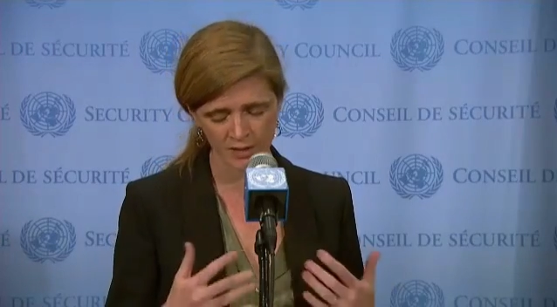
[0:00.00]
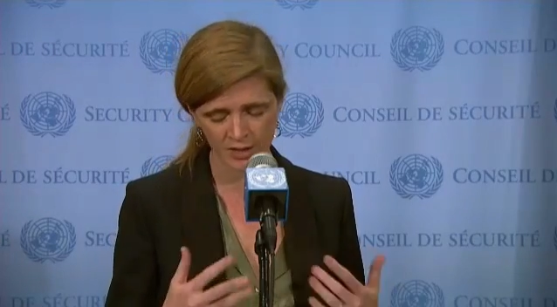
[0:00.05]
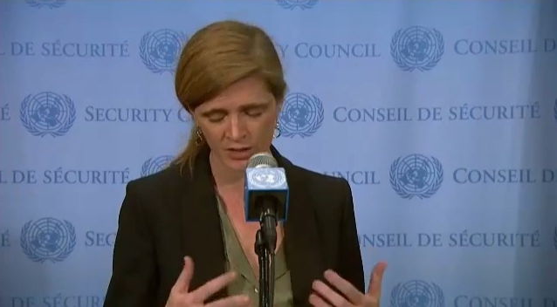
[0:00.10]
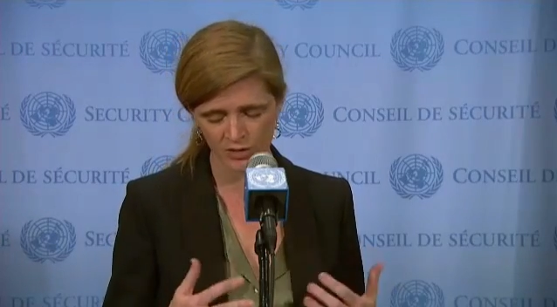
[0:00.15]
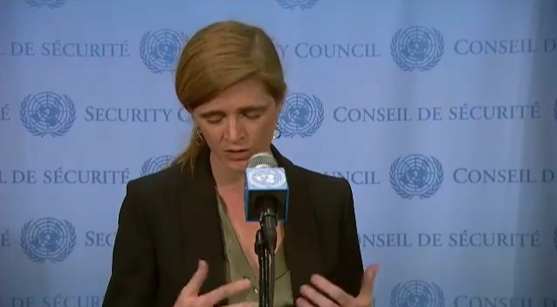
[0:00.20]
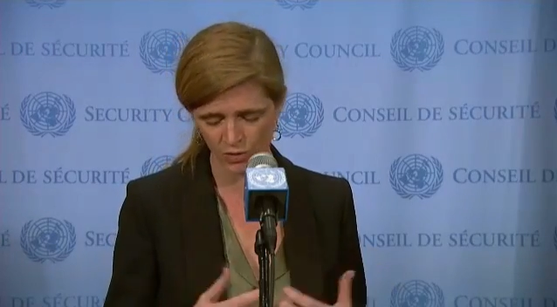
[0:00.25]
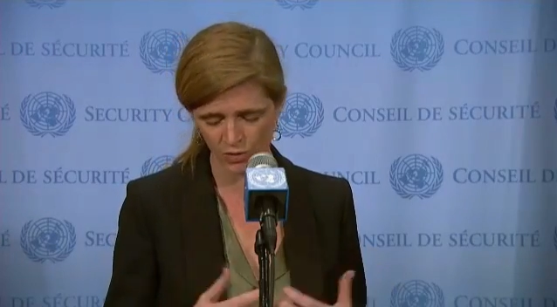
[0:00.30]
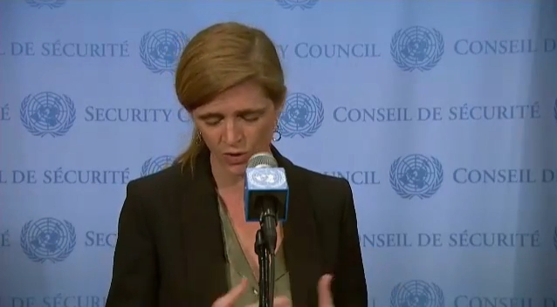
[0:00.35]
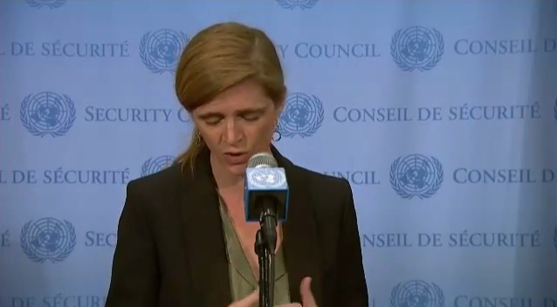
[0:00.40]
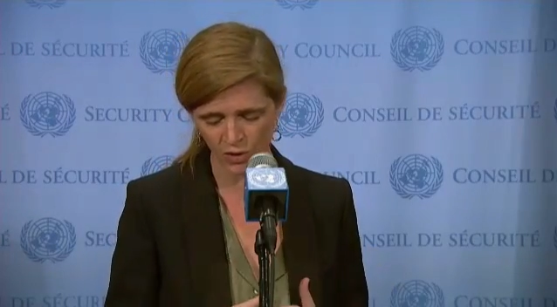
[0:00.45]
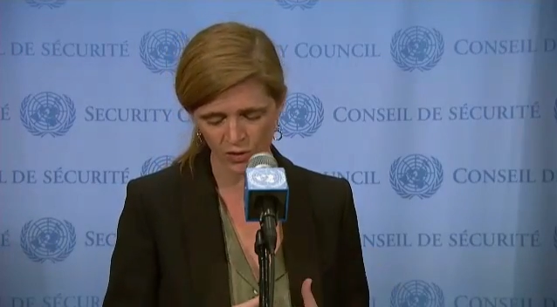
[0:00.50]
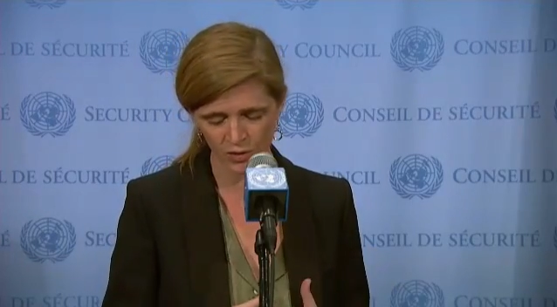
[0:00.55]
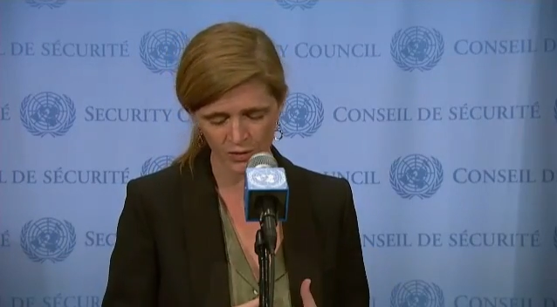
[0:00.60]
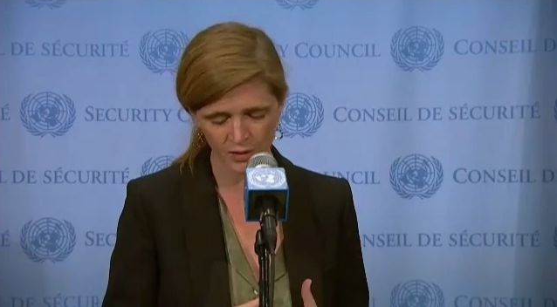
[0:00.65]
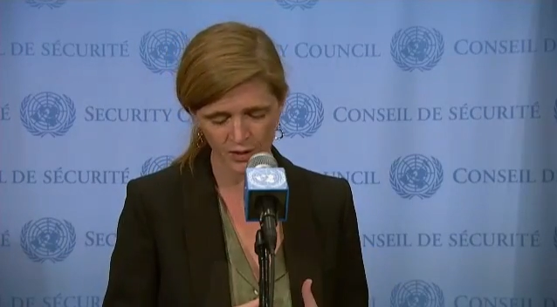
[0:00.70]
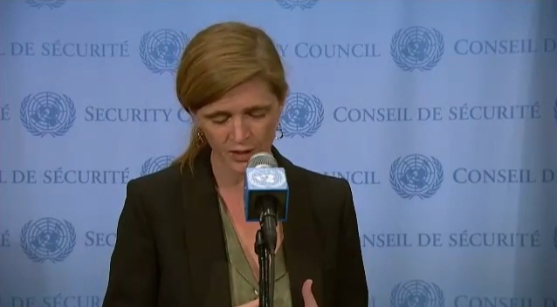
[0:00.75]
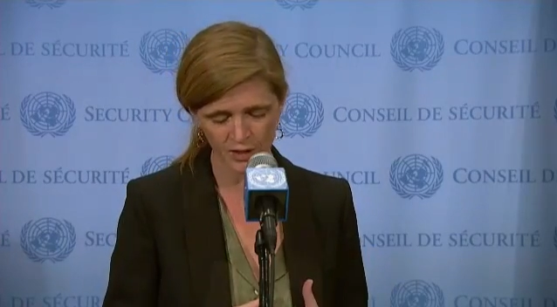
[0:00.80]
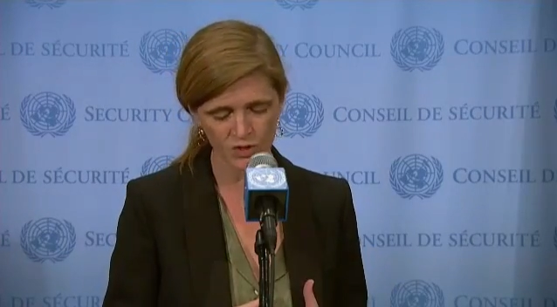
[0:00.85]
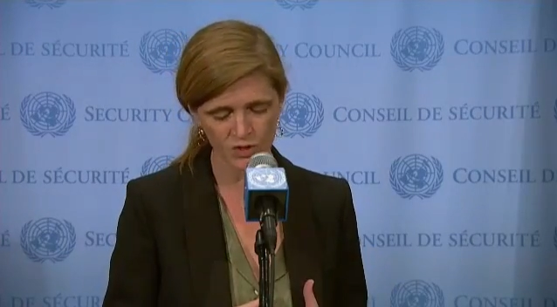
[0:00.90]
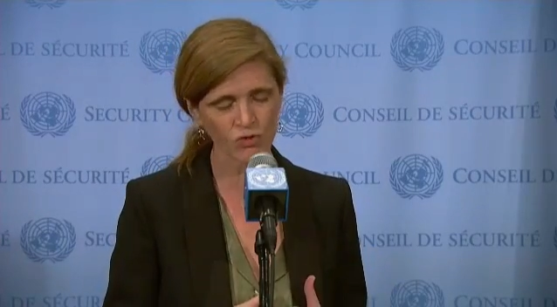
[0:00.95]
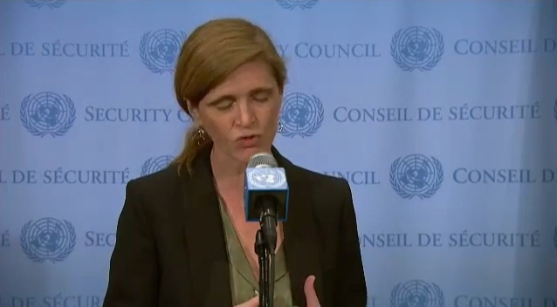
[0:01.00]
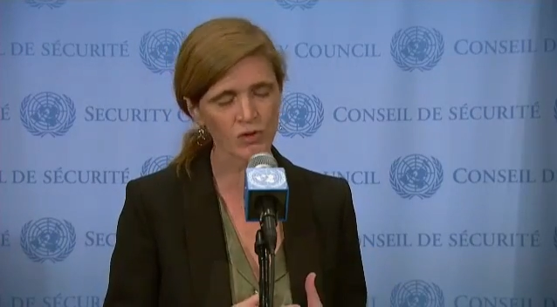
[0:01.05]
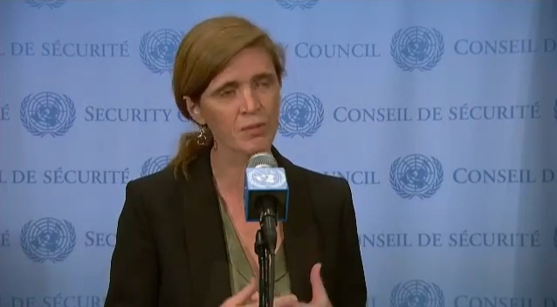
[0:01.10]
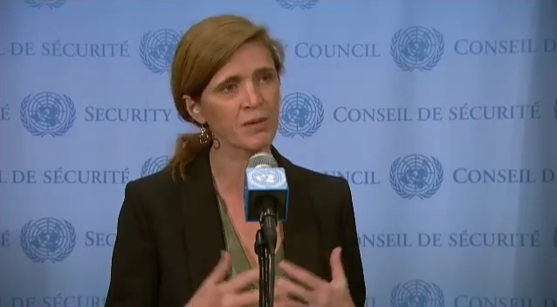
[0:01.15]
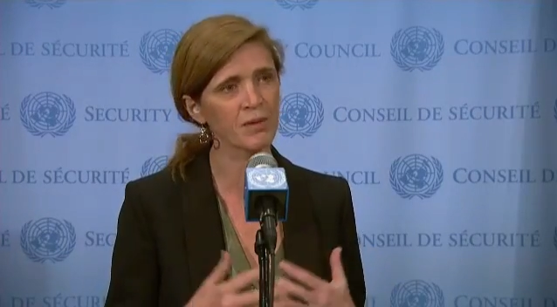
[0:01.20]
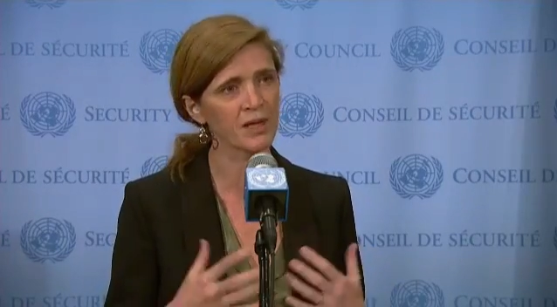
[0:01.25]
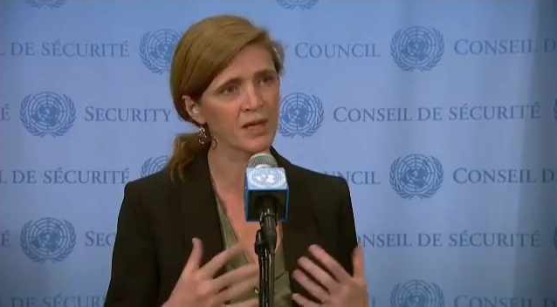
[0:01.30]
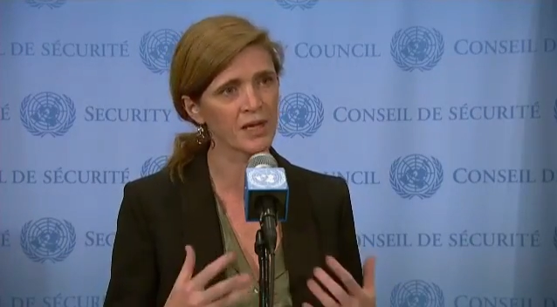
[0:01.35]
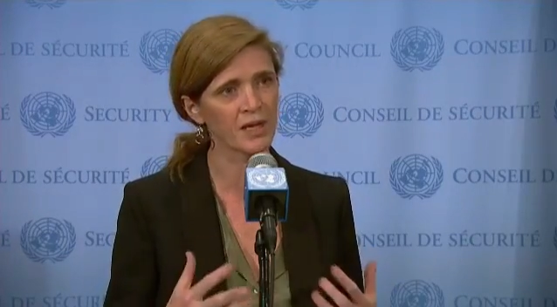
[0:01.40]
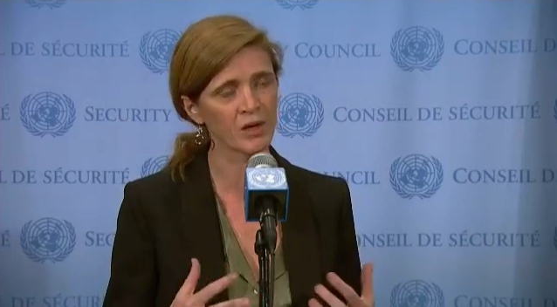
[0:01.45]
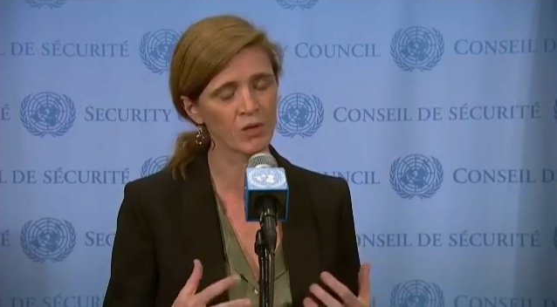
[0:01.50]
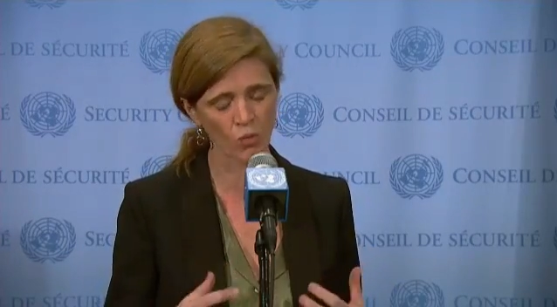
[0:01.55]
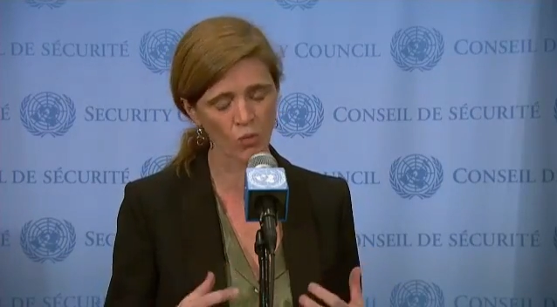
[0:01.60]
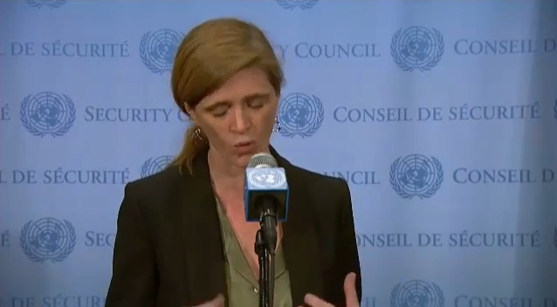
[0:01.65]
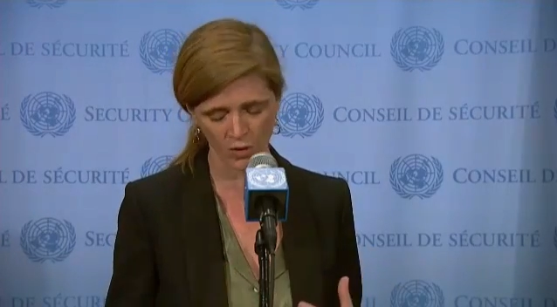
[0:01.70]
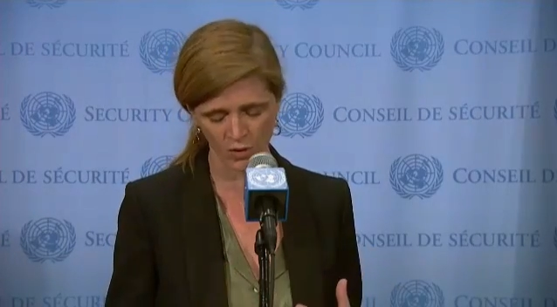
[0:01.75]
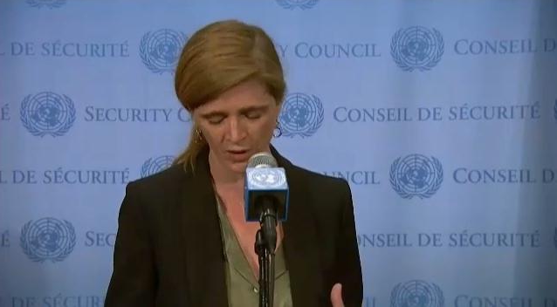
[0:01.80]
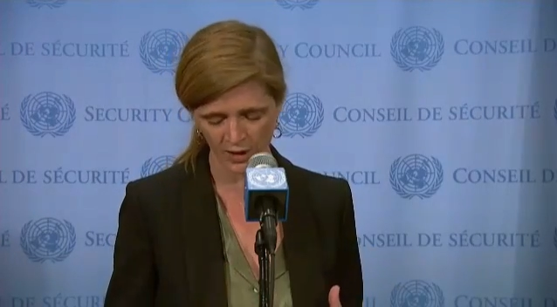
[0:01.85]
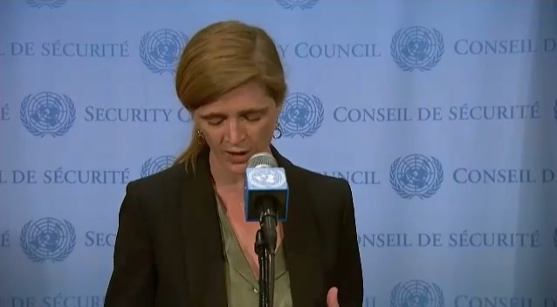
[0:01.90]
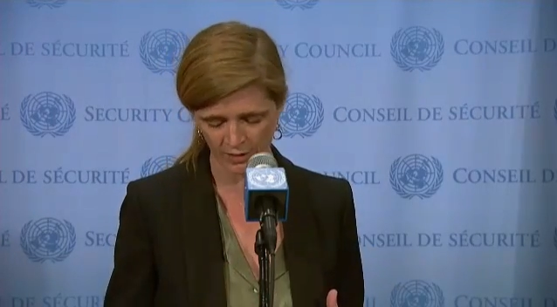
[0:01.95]
These are all extremely
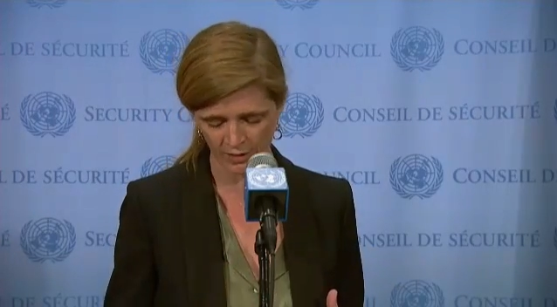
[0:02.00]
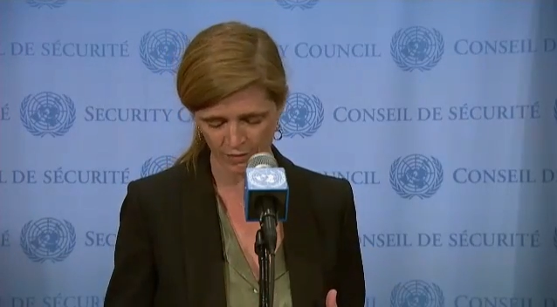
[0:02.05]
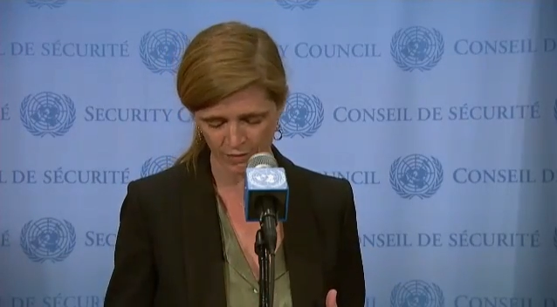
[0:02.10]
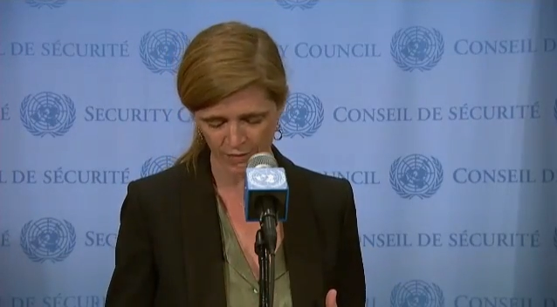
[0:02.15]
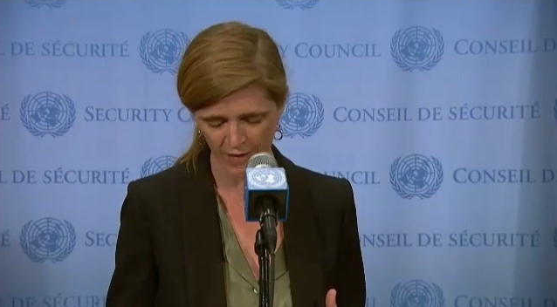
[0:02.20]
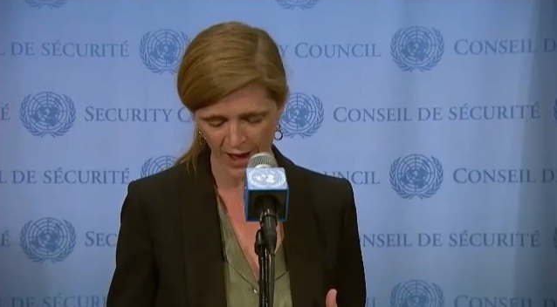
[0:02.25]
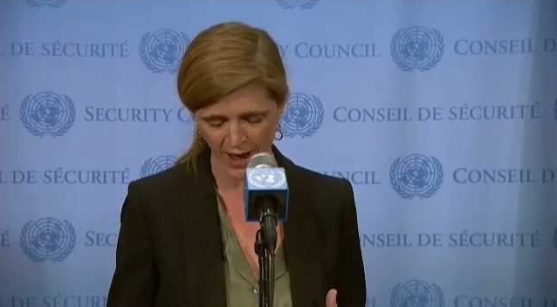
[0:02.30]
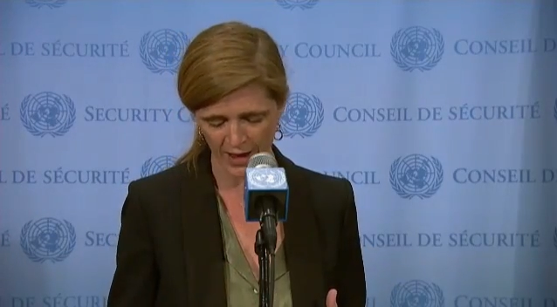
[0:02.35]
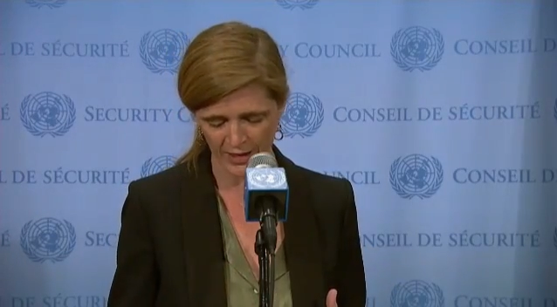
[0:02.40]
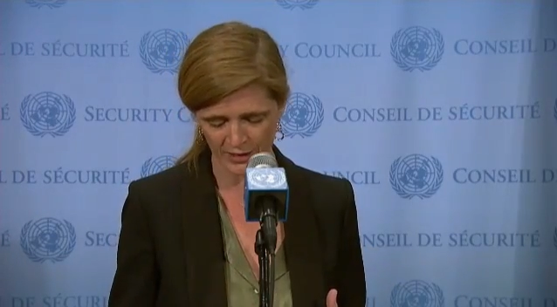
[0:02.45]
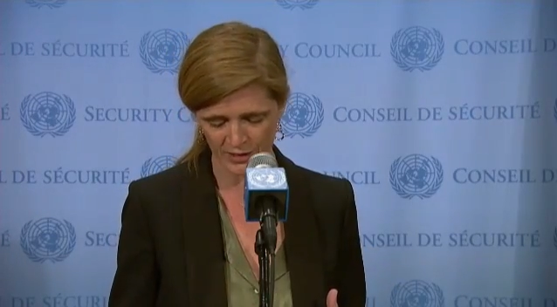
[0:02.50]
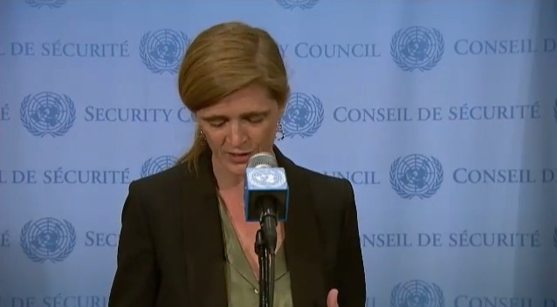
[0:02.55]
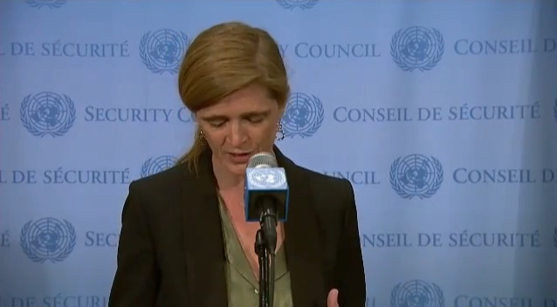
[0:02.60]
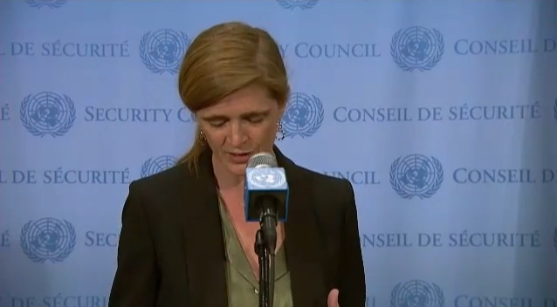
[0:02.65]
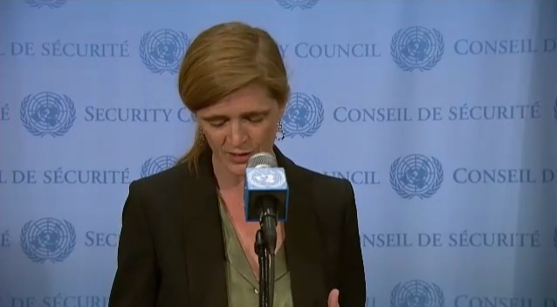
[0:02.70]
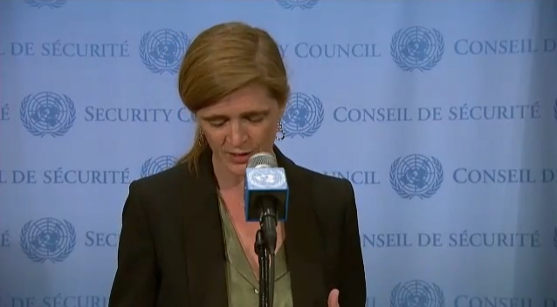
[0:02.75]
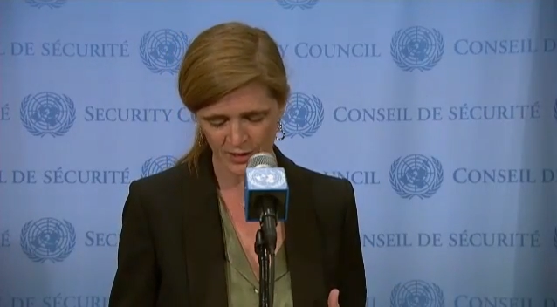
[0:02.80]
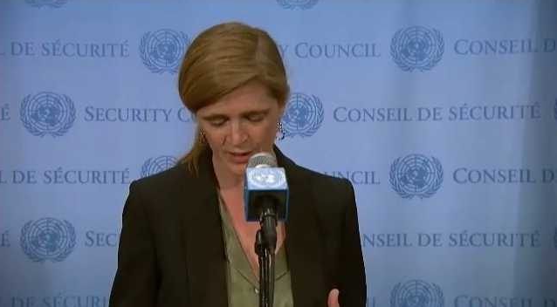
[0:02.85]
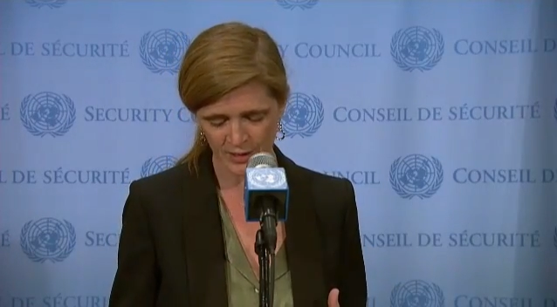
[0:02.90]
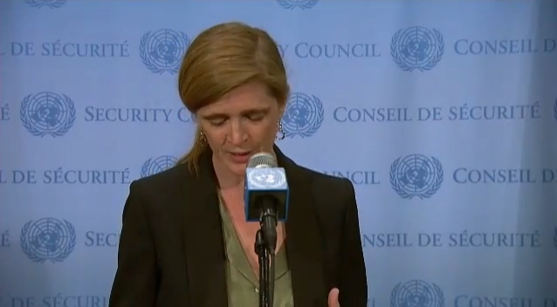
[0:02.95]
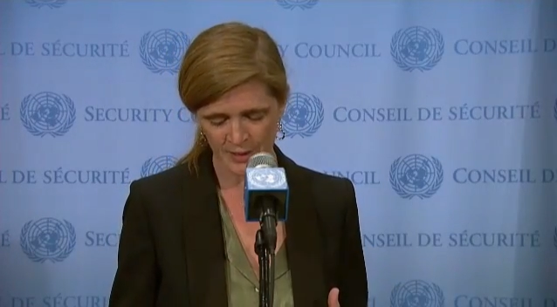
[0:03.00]
worrying facts.